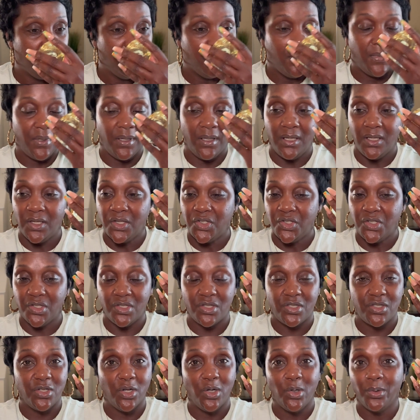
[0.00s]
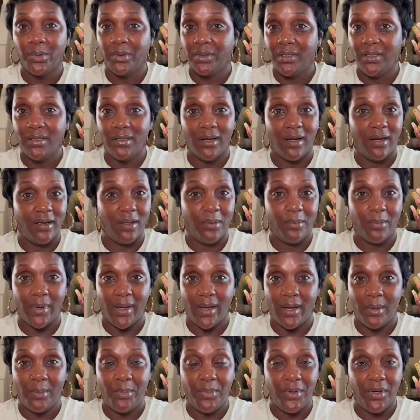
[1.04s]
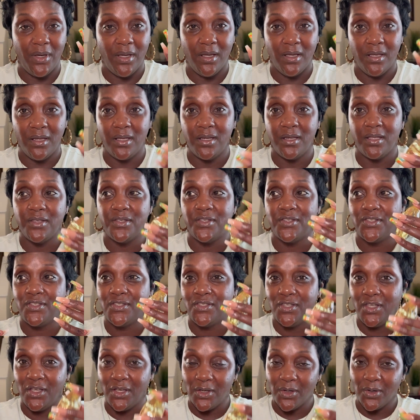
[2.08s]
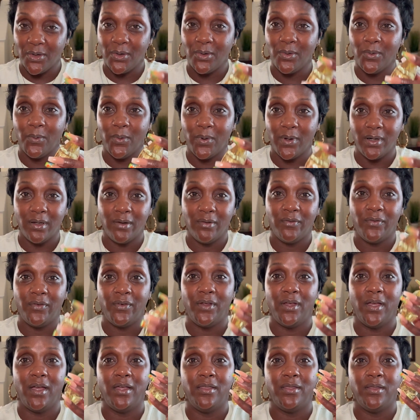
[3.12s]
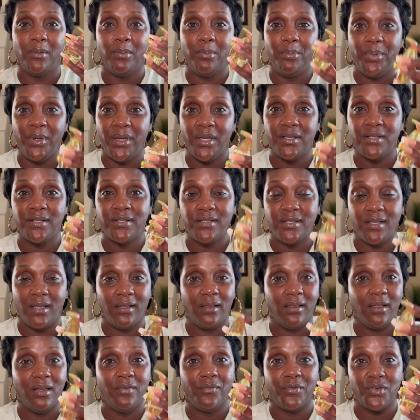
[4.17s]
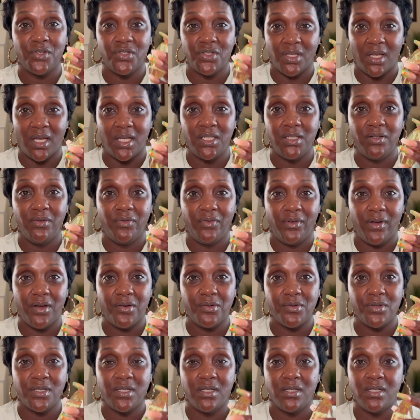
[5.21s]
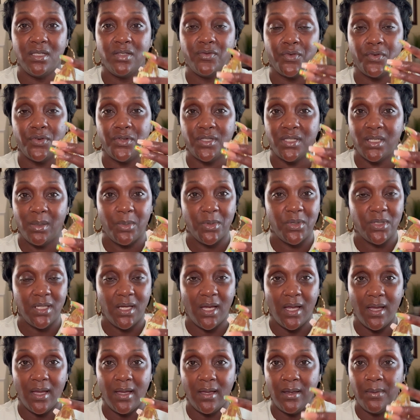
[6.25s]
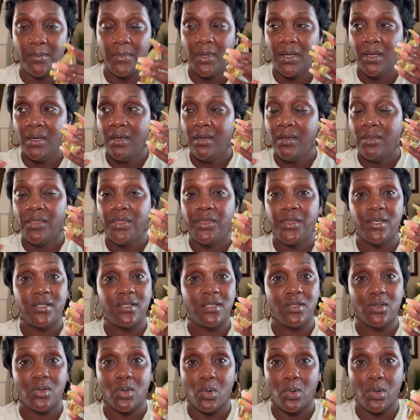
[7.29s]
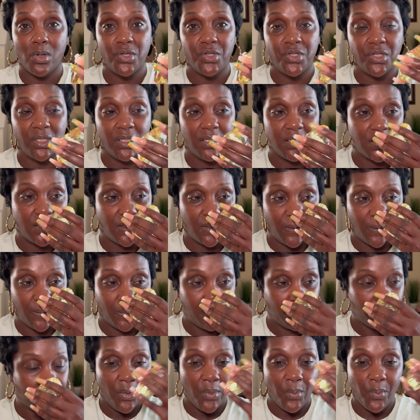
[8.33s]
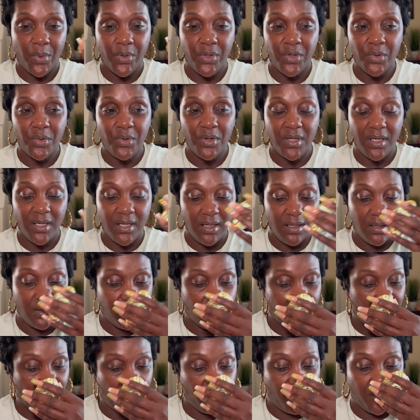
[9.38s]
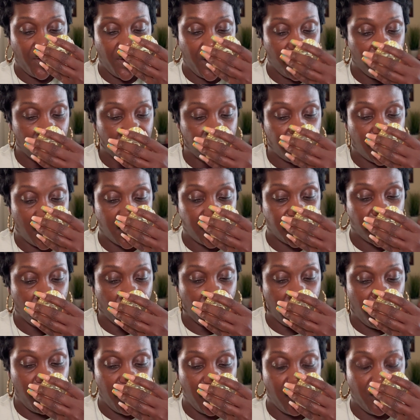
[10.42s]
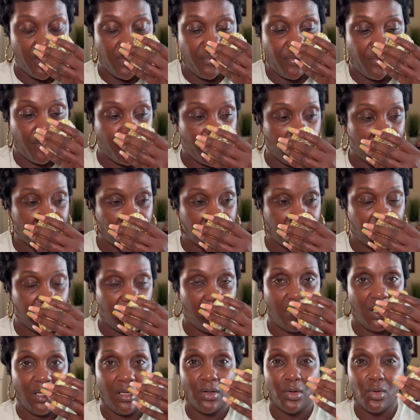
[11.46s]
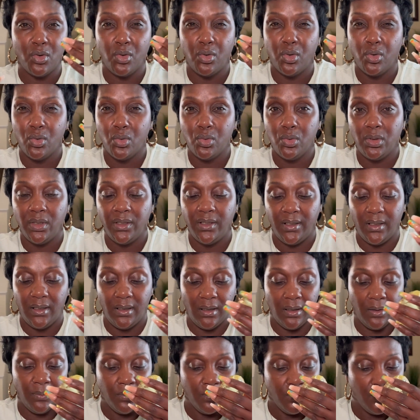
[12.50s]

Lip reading: and it's just totally not, in my opinion. It is still one of the best-selling Versace fragrances for summertime. This is gorgeous. When you need that fragrance that's going to be refreshing, cooling,